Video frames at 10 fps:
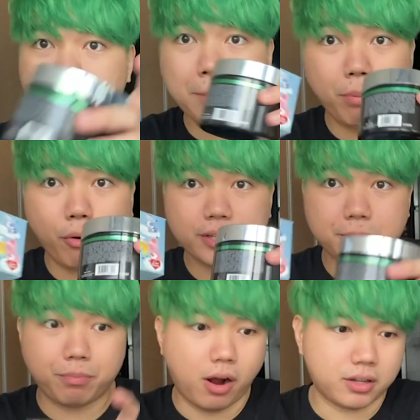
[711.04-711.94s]

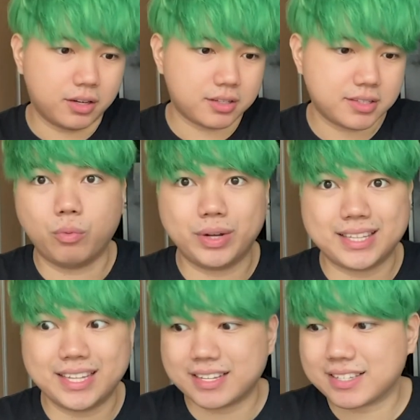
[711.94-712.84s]
imported products with
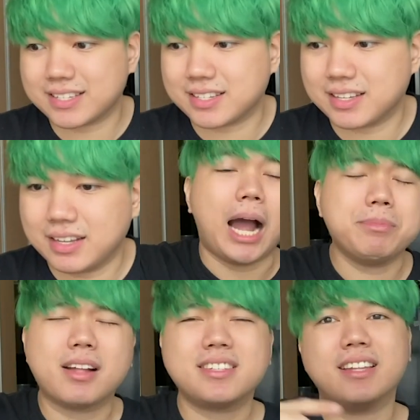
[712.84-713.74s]
this, I'm
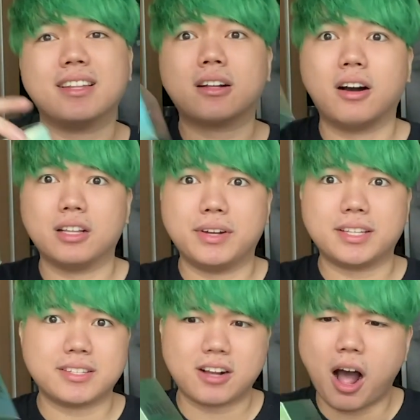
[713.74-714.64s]
not saying that Colourette
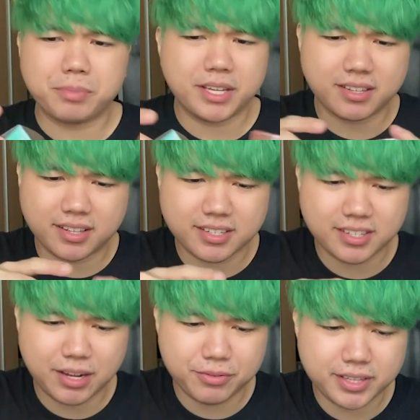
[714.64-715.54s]
is copying this
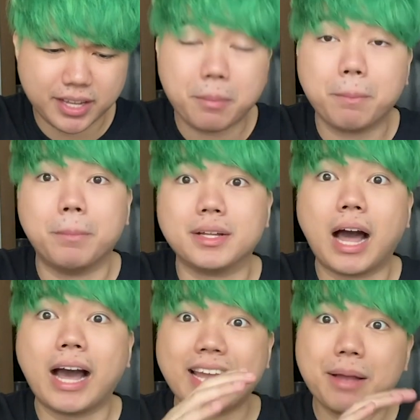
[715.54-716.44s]
and everything, but
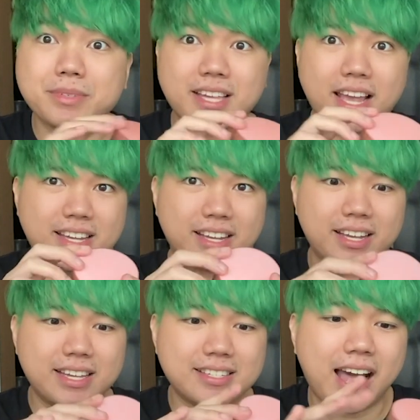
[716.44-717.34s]
I am saying
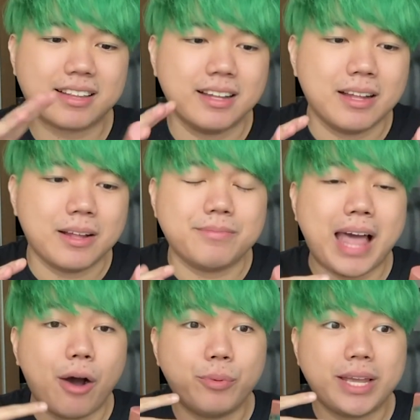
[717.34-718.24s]
is that
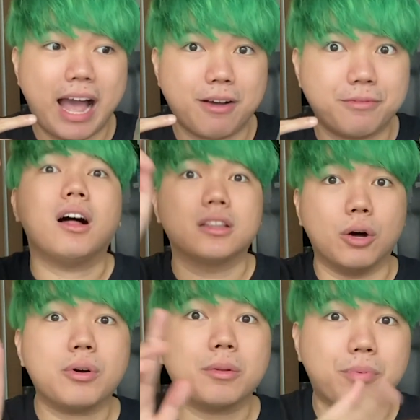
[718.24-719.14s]
now we have a
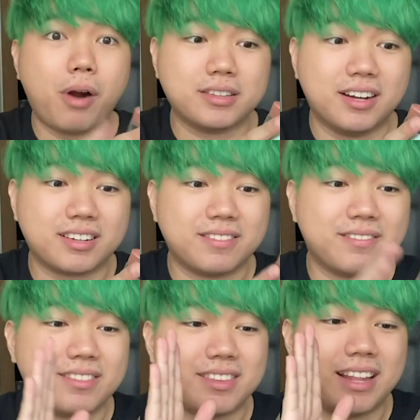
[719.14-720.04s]
local product
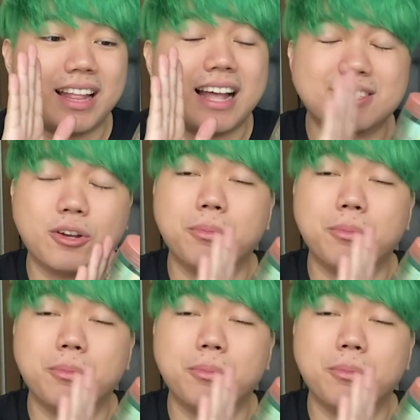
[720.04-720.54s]
that has so